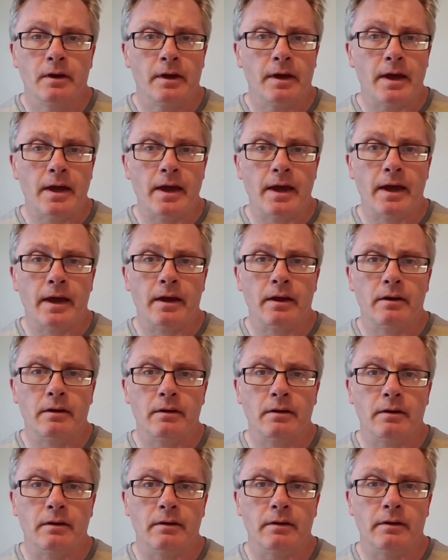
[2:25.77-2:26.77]
And
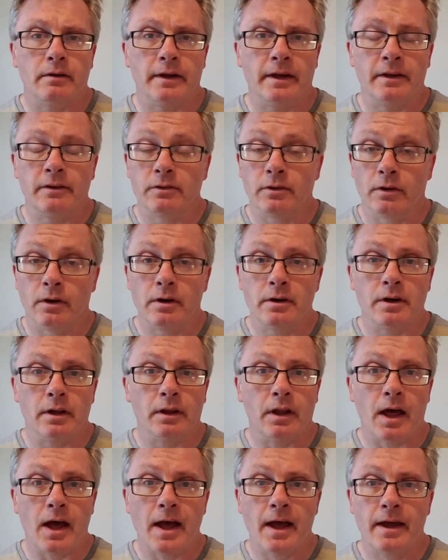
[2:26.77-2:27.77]
he's learned a
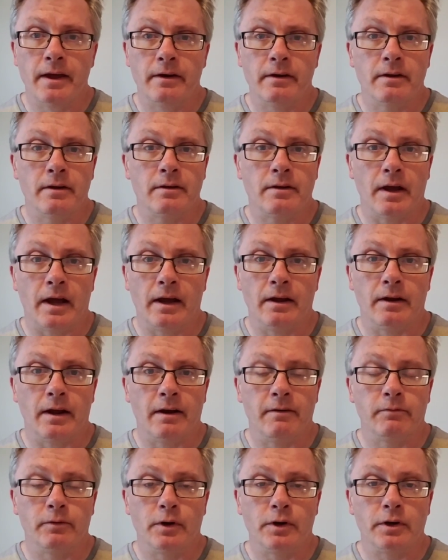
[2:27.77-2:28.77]
lot.
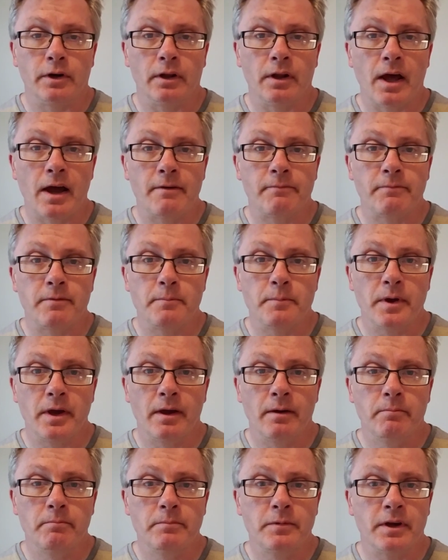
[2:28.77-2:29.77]
I've learned a lot from
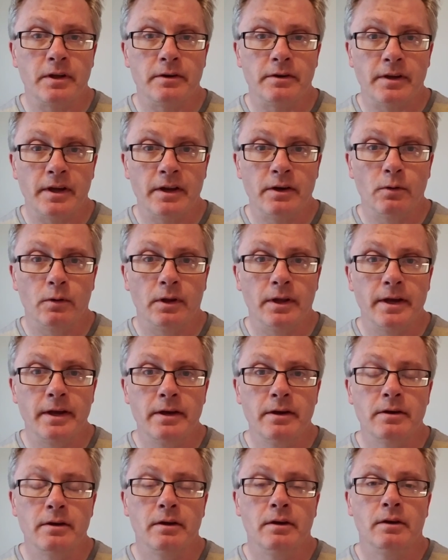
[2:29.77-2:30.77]
him continually.
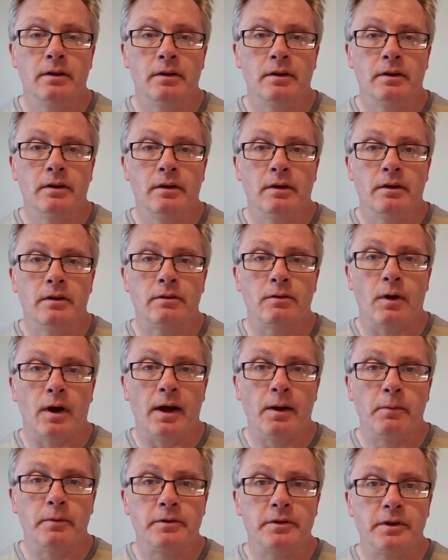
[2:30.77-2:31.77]
So I
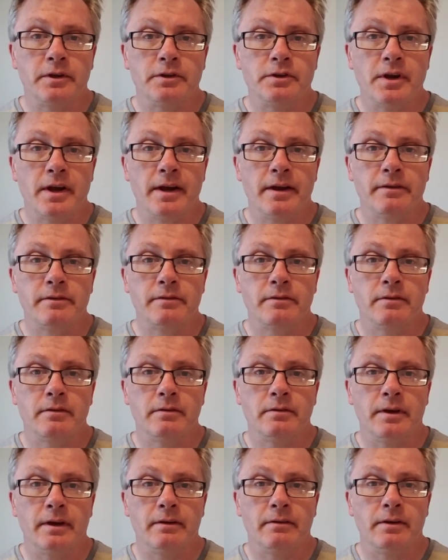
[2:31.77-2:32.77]
would suggest
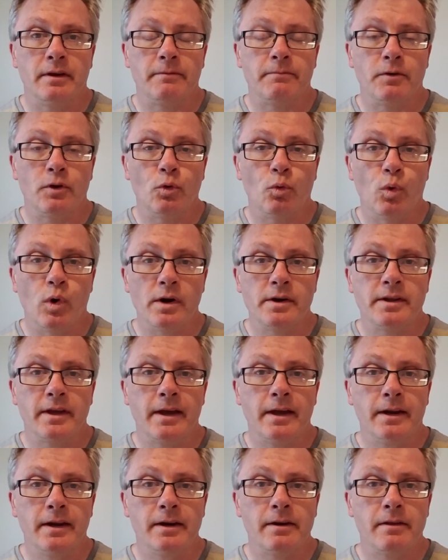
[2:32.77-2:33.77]
if you want to
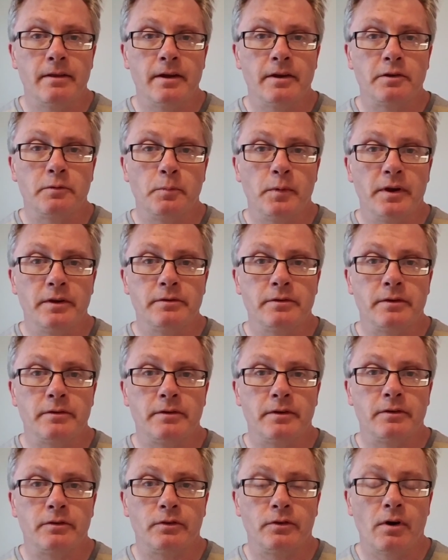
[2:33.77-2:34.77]
get into this business,
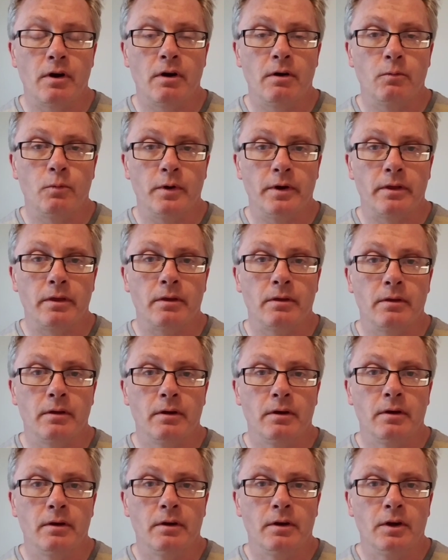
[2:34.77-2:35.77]
that start with
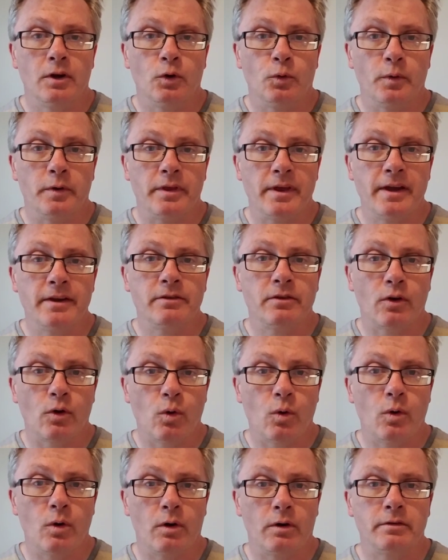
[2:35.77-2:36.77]
his
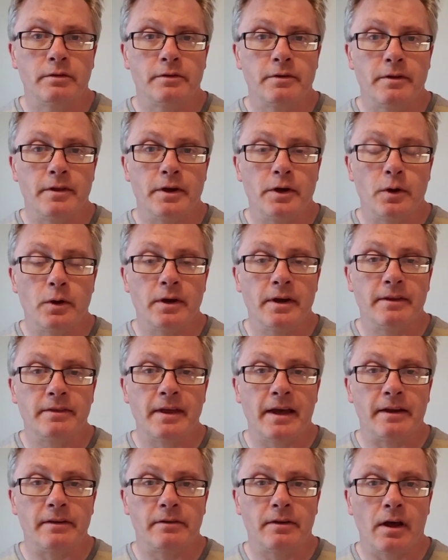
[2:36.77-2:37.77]
course so that you can get
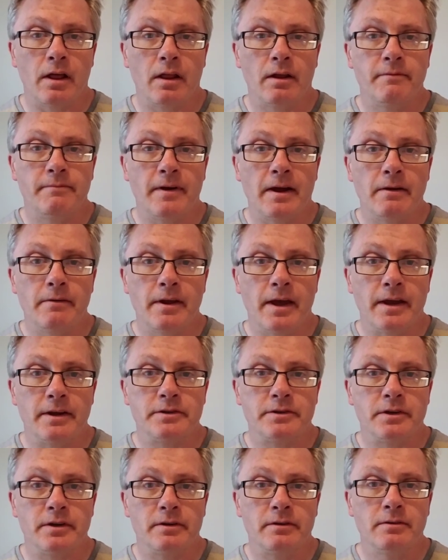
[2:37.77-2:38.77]
that solid
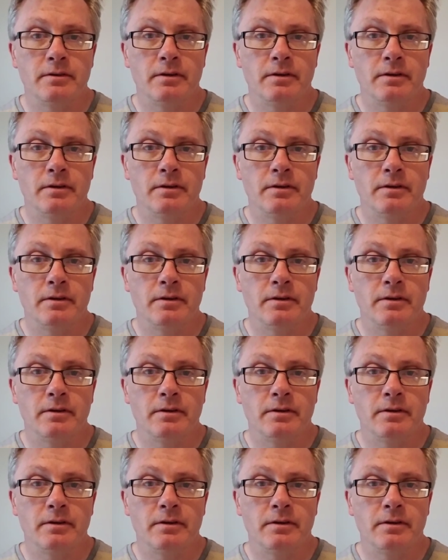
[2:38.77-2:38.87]
foundation